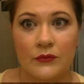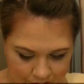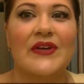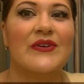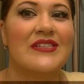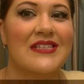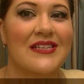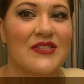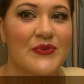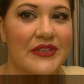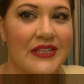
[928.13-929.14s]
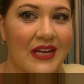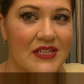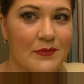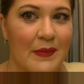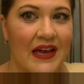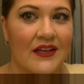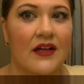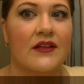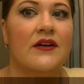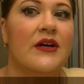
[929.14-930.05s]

You can see it's a really nice matte color,